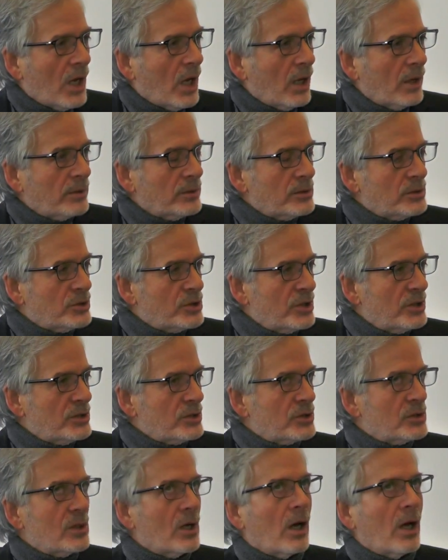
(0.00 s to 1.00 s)

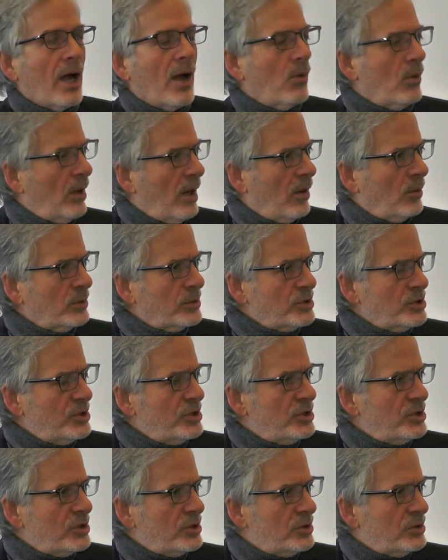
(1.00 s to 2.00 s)
How old is
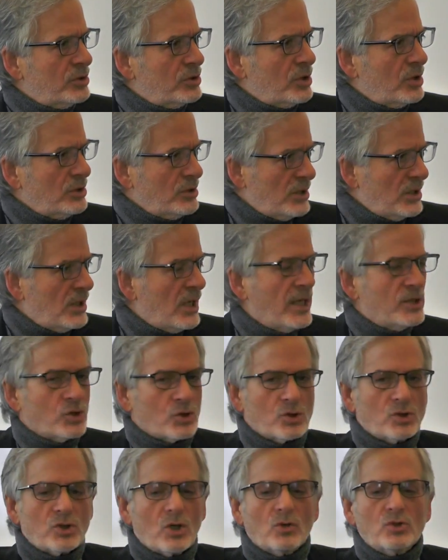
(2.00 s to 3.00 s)
she? She's a
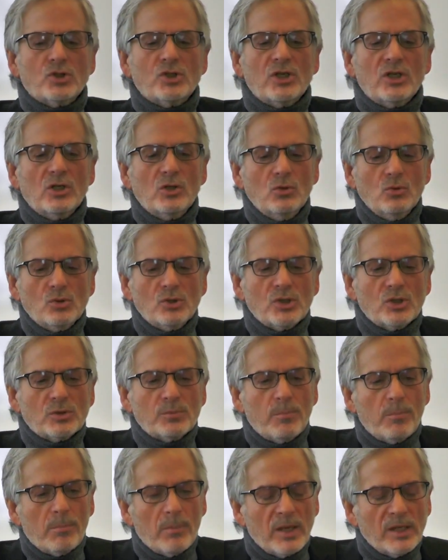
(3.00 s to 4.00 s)
teenager. So she
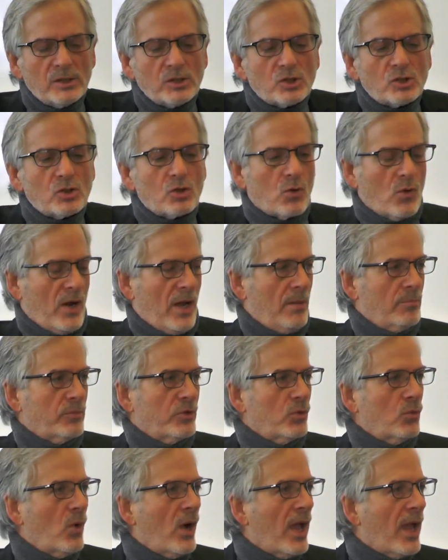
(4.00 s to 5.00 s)
uses
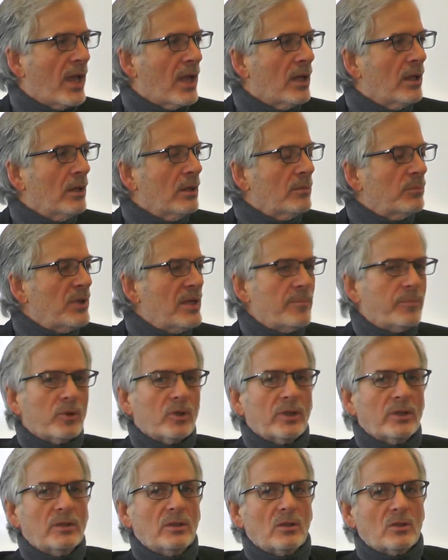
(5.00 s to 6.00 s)
Instagram the way
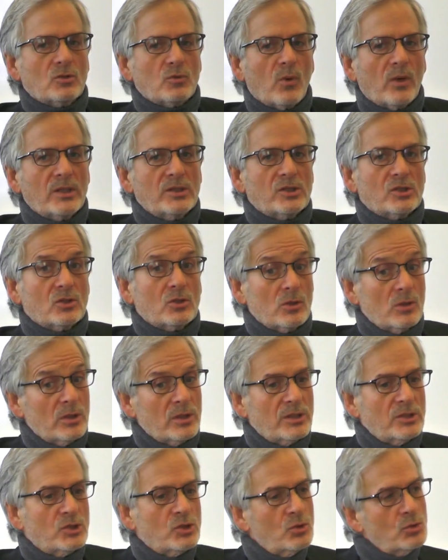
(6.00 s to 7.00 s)
people in their 20s and
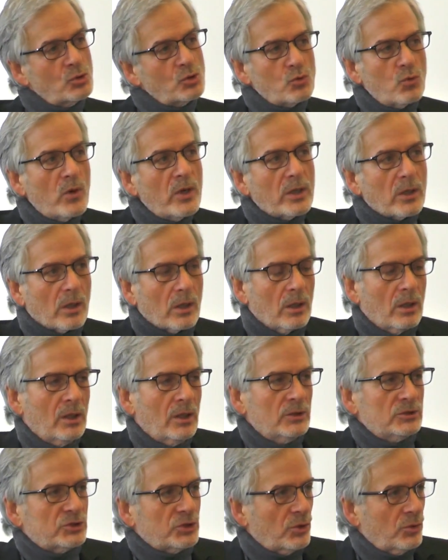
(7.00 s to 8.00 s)
30s use Twitter.
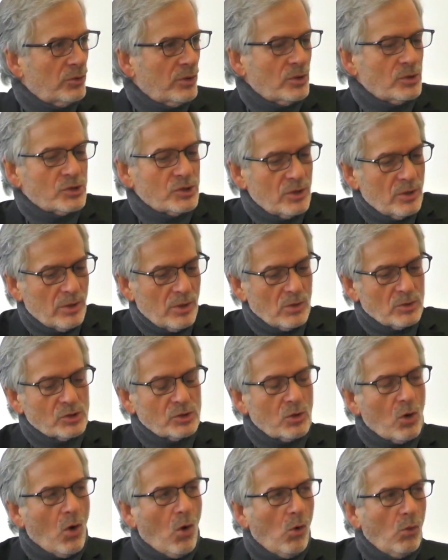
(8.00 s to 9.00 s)
So
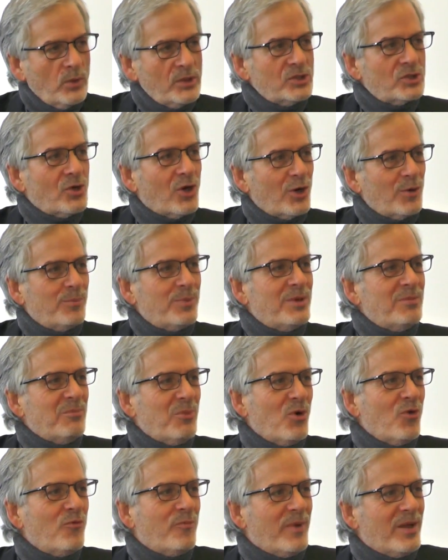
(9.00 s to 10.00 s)
there's always going to be
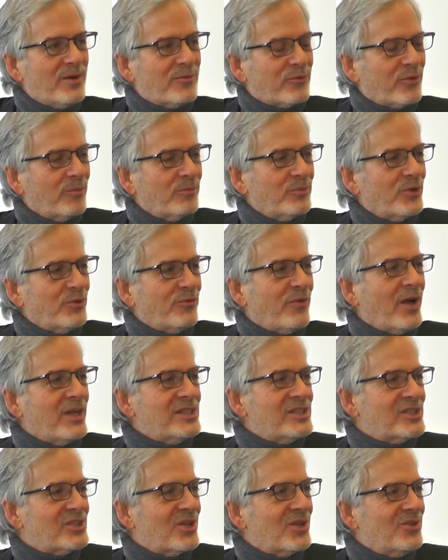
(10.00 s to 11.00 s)
movement from
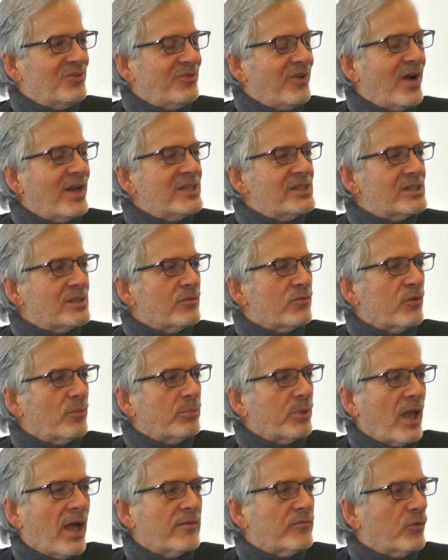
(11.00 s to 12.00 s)
device to device and
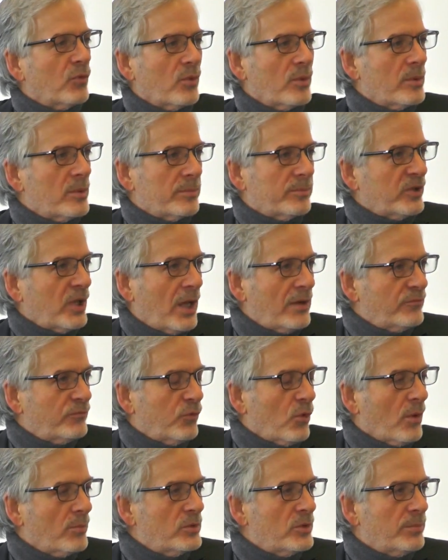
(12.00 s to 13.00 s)
from platform to
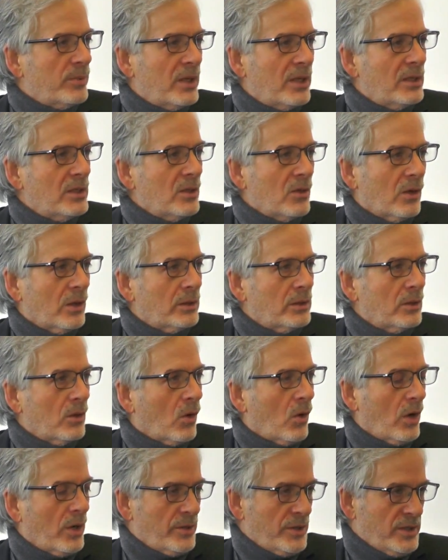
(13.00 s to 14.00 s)
platform depending
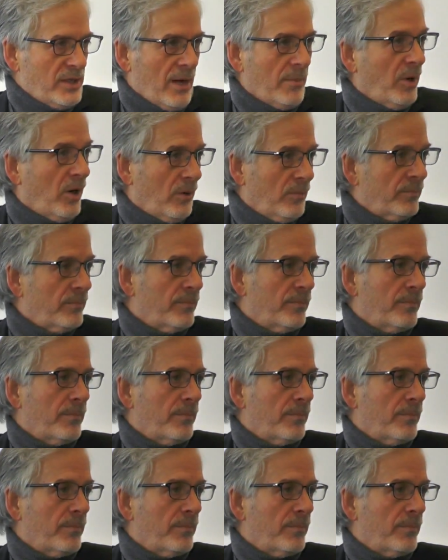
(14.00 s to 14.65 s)
on the demo.